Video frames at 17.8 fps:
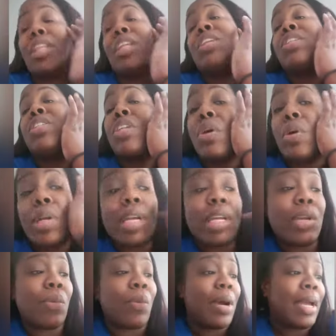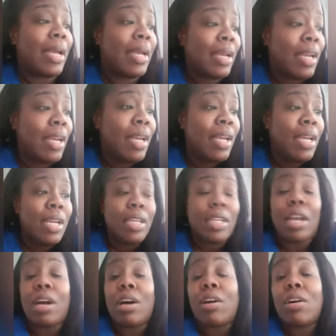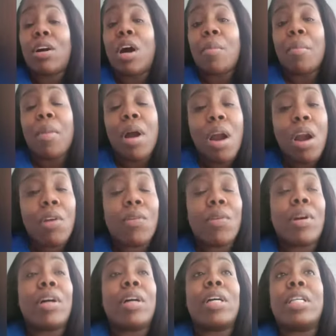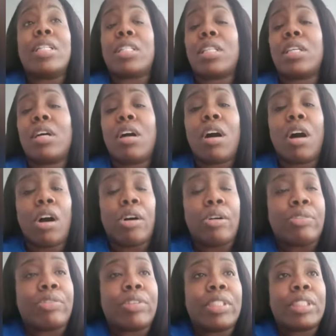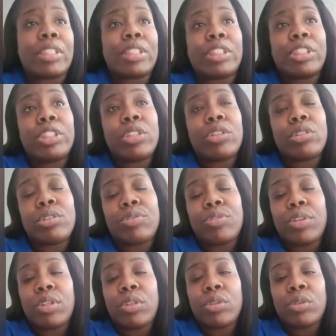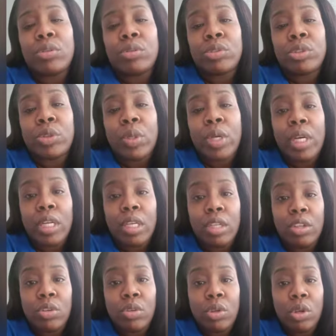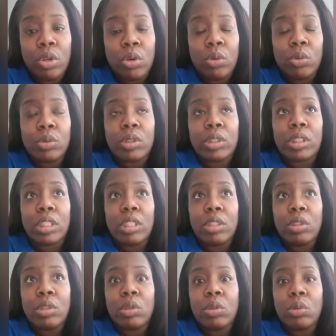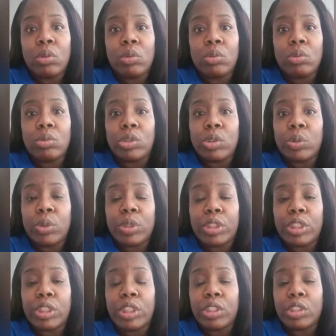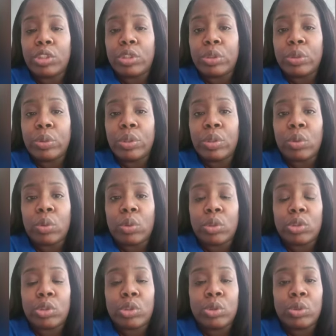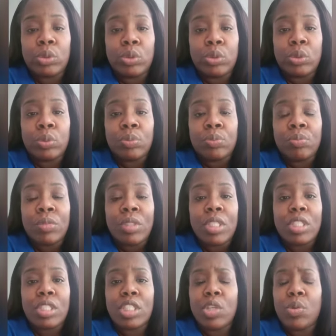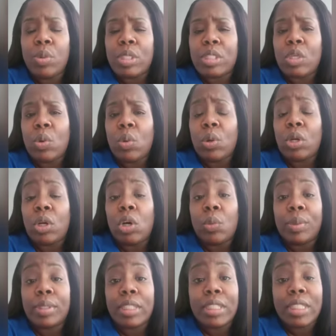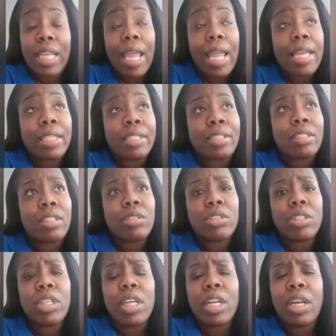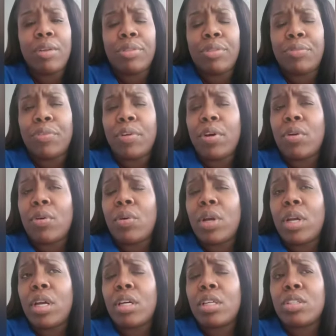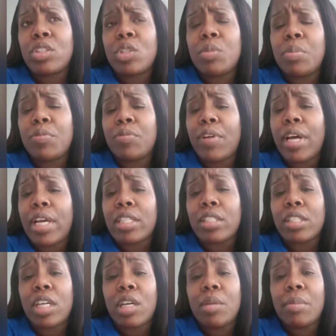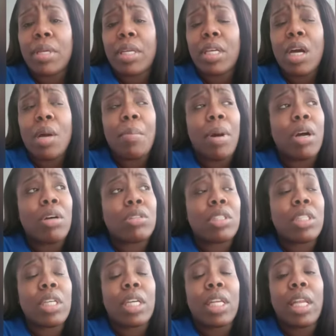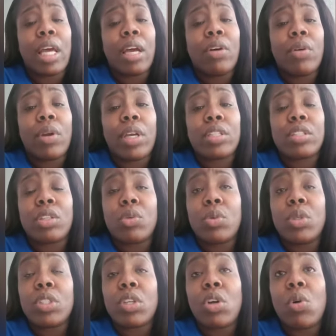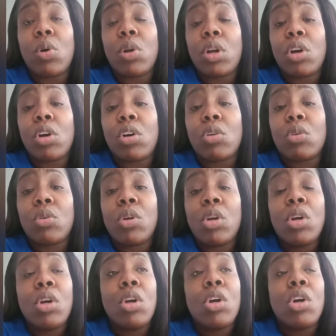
So anyway, y'all, Amara is in her office and she on the phone trying to, you know, still do what she need to do in order to see what's going on with this case. So she get off the phone and her supervisor come in, her boss looking like, okay, so what's going on